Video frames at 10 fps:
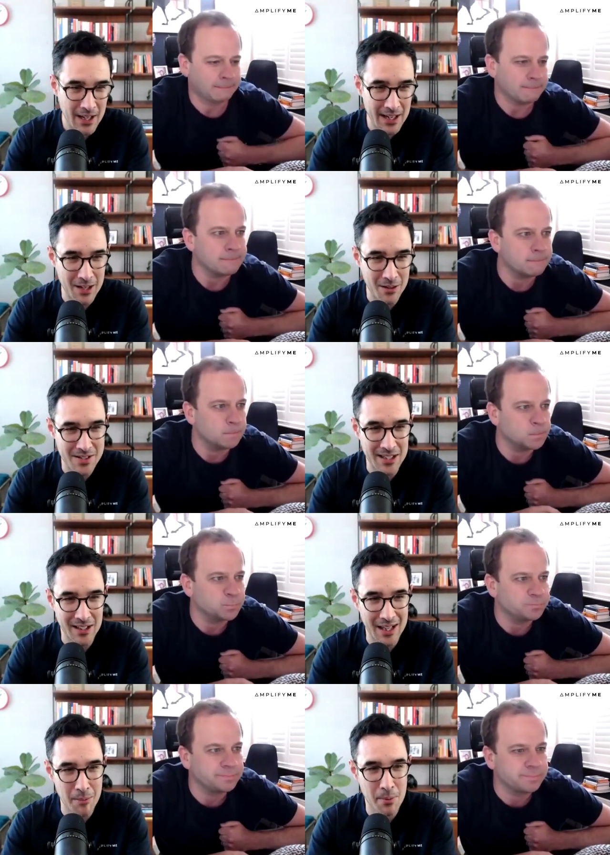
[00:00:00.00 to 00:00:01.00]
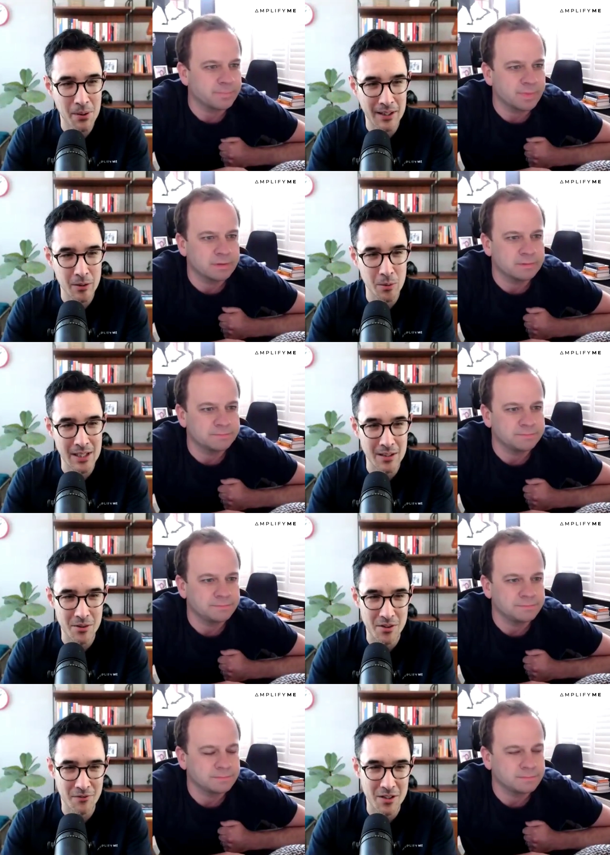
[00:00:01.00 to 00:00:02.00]
Speaker 1: announcing that they're pulling all
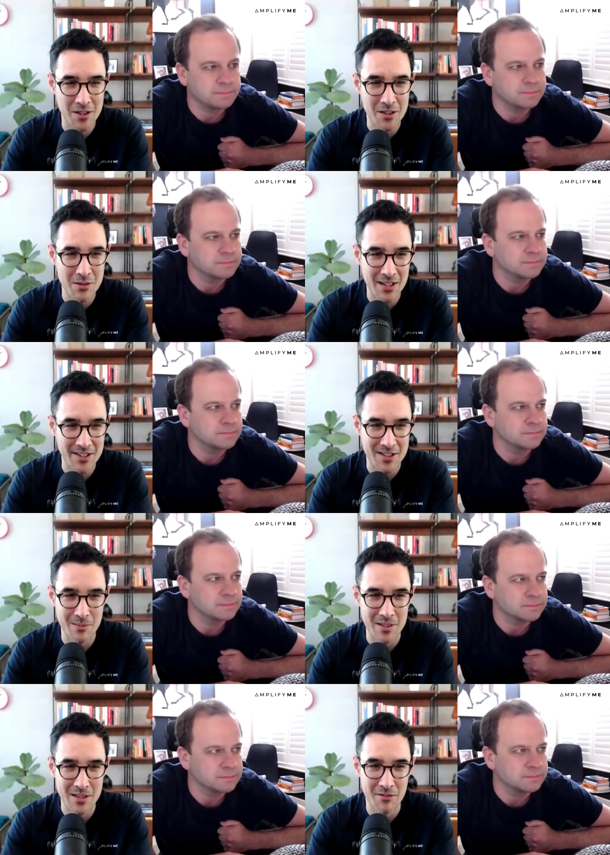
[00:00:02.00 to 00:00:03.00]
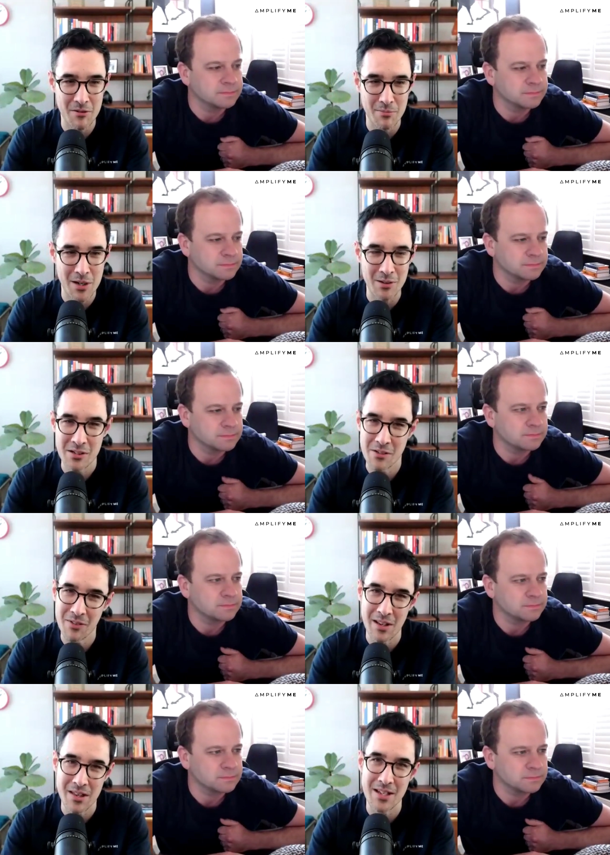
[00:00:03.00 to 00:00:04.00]
deals offered to new customers through brokers
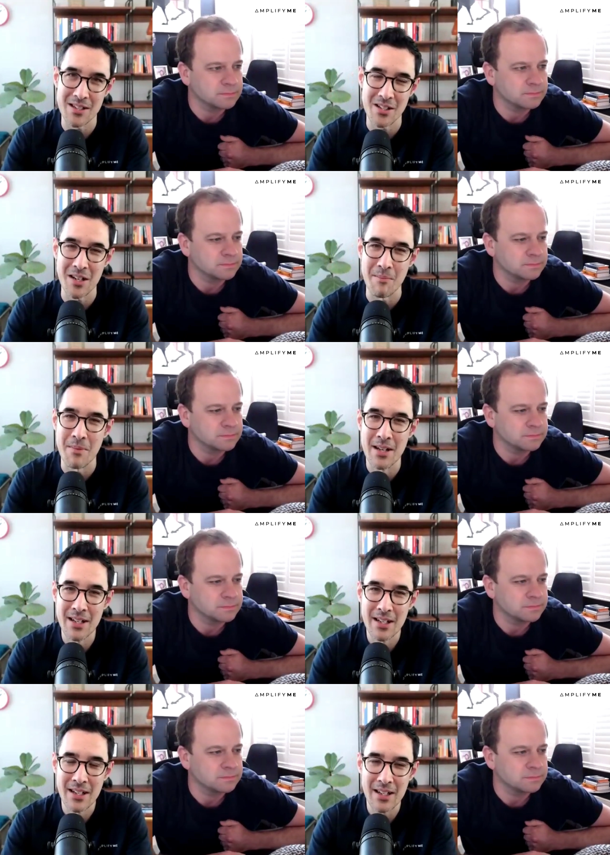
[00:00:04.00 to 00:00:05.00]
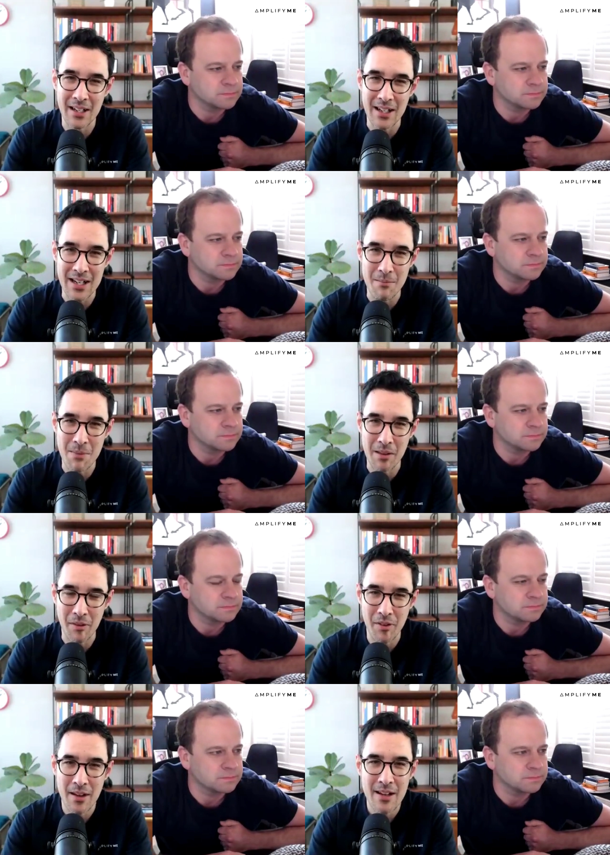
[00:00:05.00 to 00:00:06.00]
for the third time uh, in a
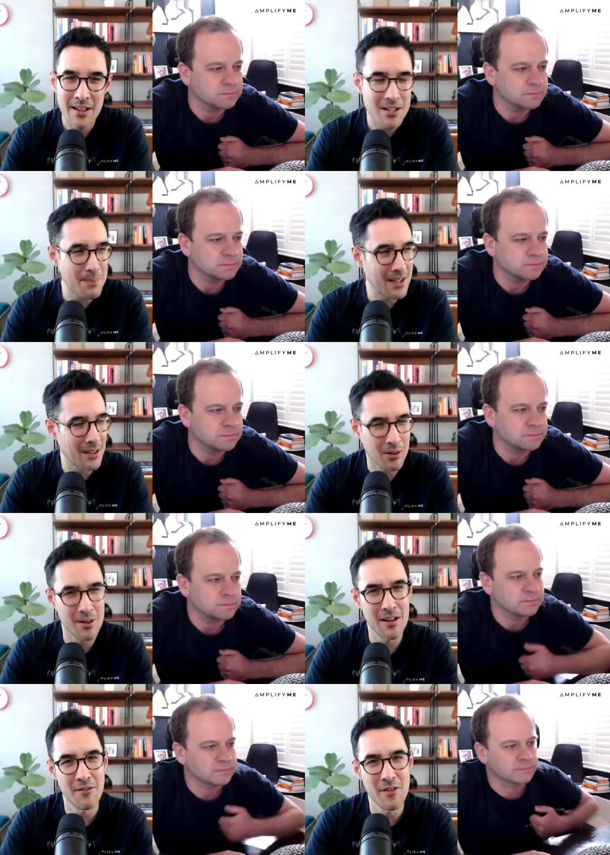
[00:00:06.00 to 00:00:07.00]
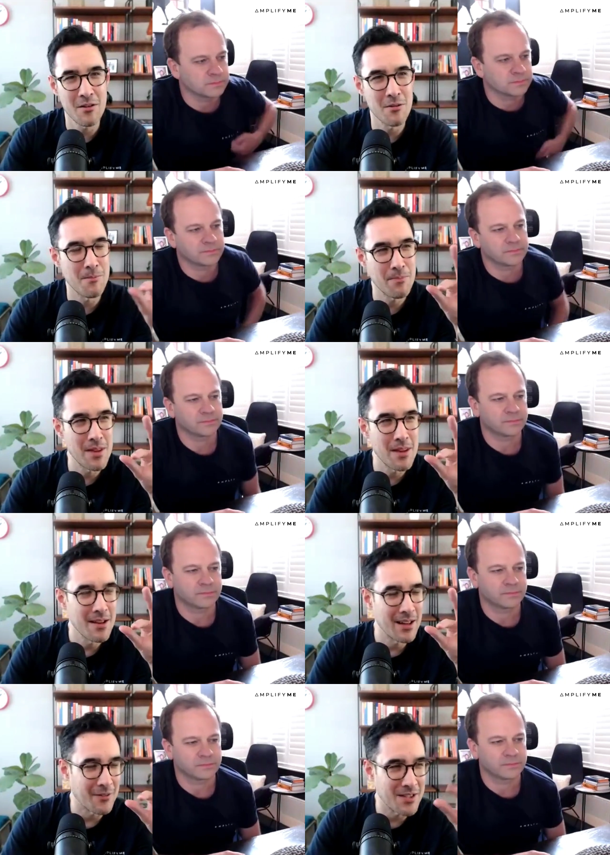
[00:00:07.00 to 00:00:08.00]
month. There's been a, quite a few
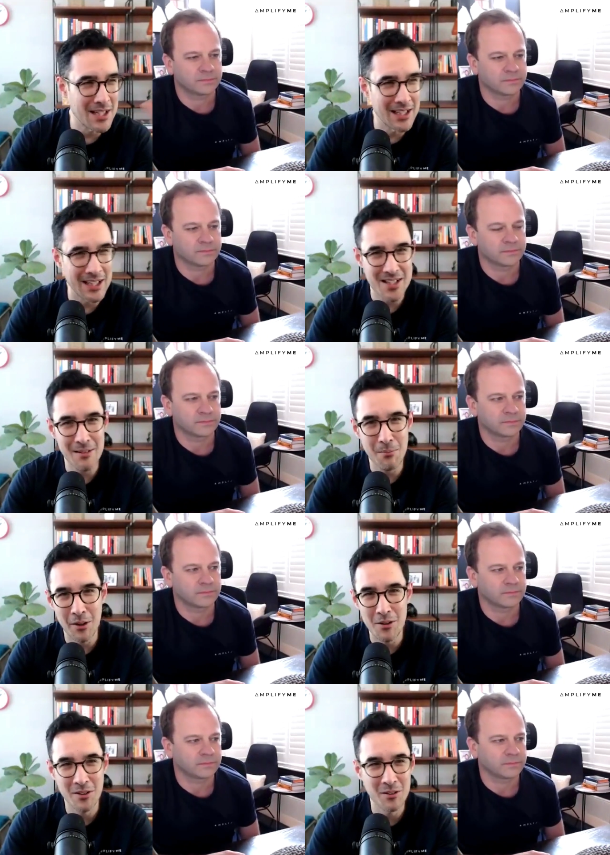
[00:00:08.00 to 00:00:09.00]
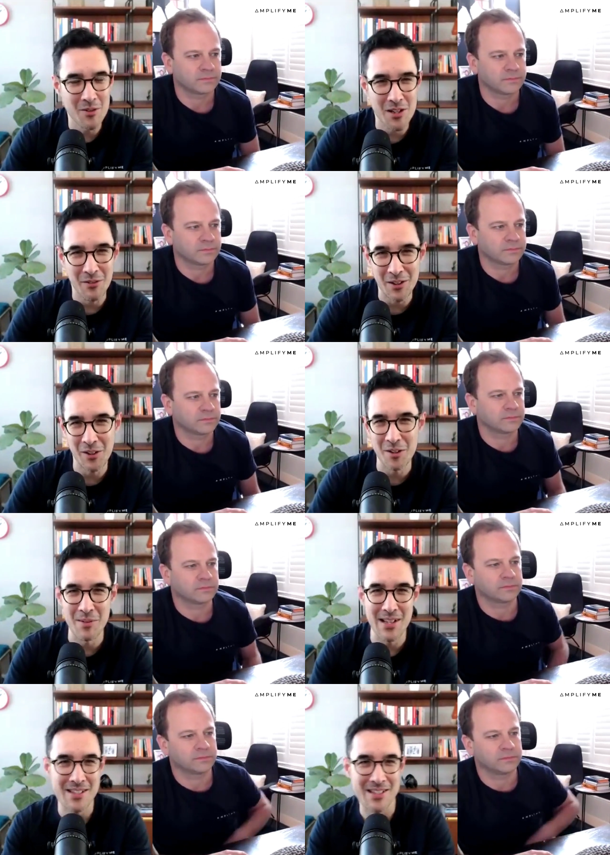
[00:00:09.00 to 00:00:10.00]
I've seen LinkedIn posts from chief
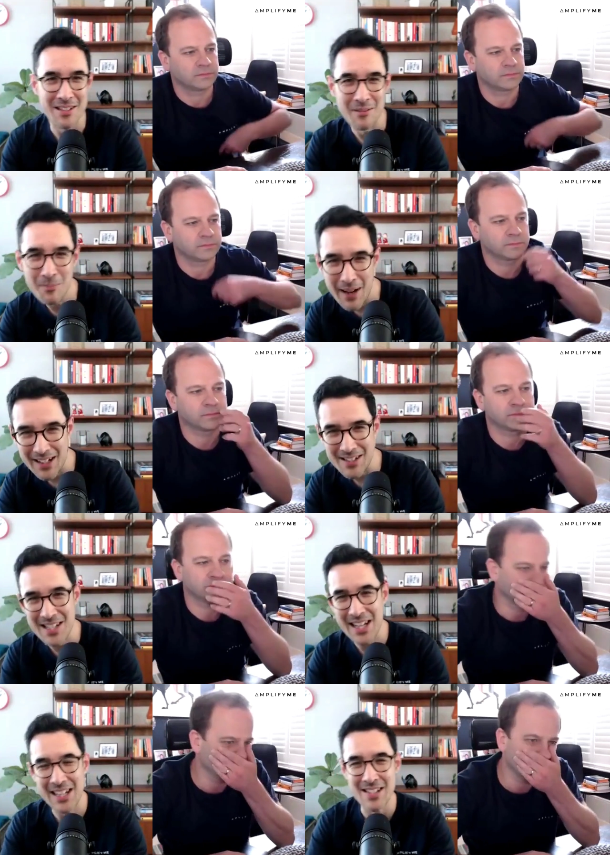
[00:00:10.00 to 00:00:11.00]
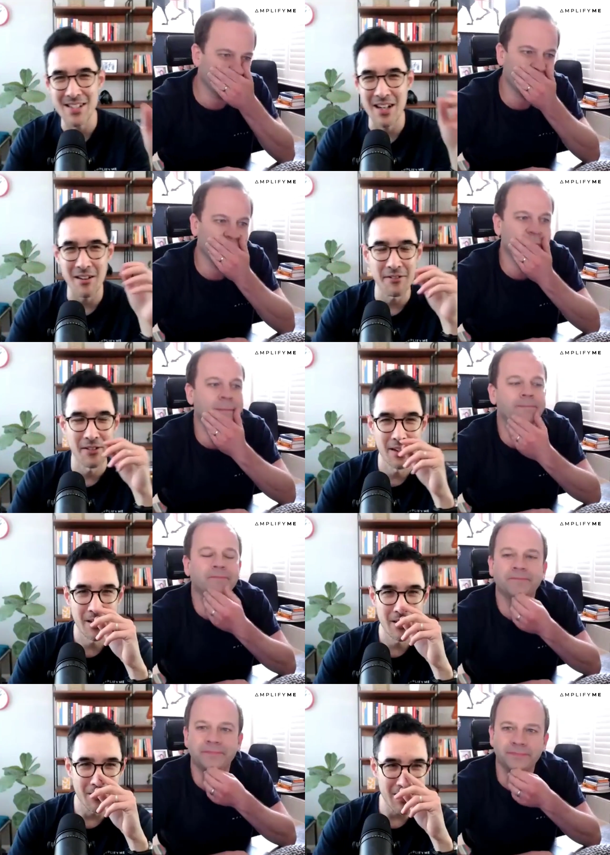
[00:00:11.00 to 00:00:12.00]
economists and banks saying stuff.
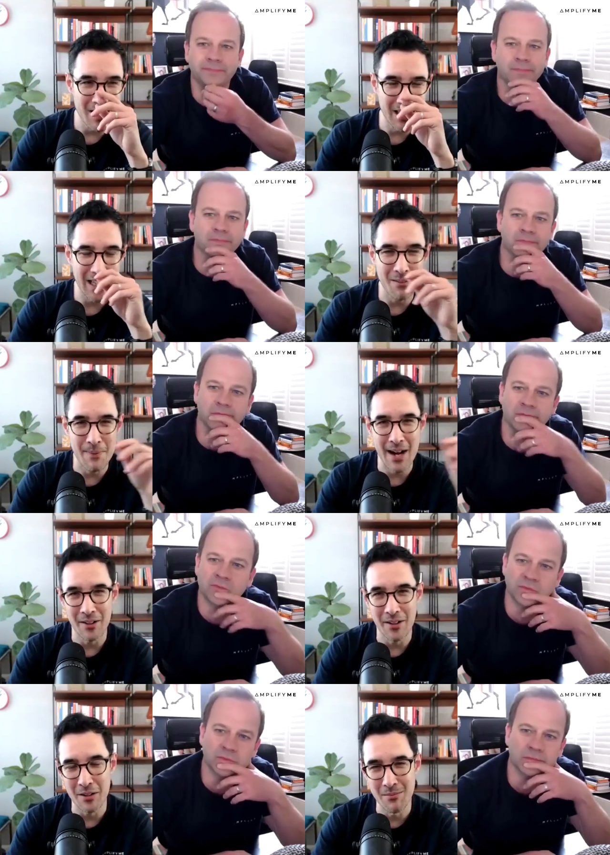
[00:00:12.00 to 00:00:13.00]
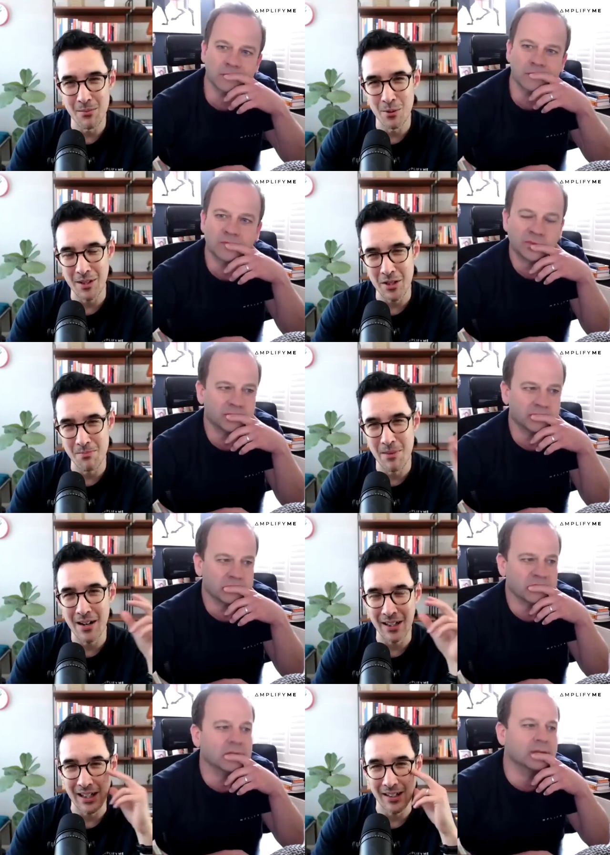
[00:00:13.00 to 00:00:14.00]
What do you think about though the mortgage
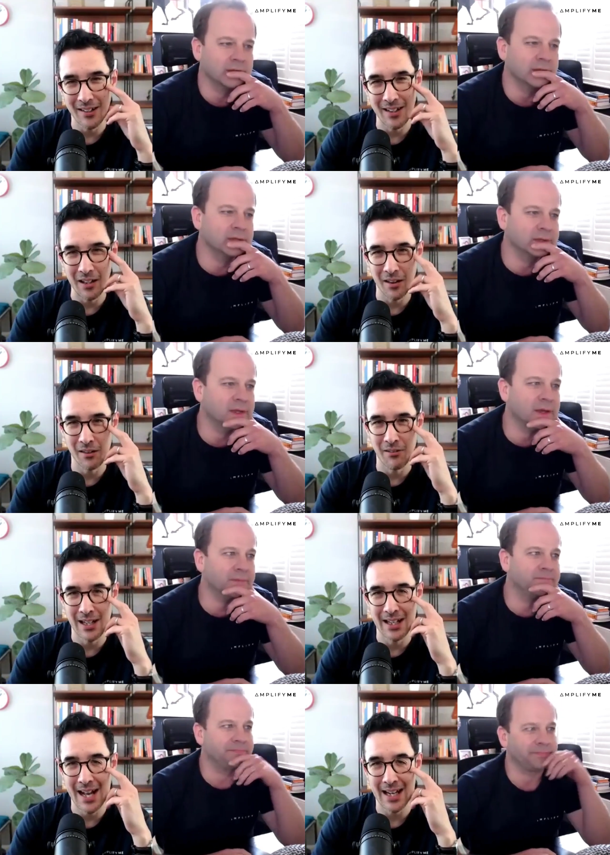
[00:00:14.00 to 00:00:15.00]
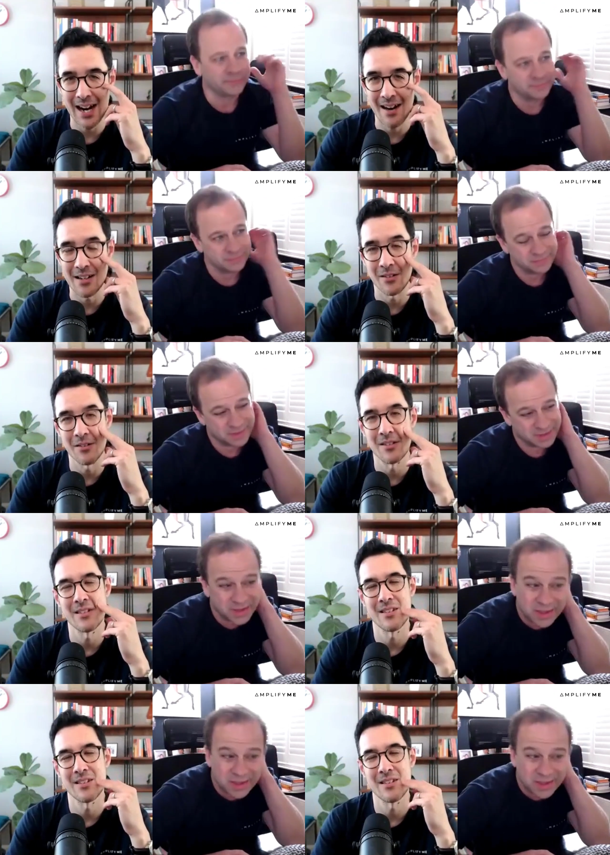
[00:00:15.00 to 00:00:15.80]
market and the threat that that carries?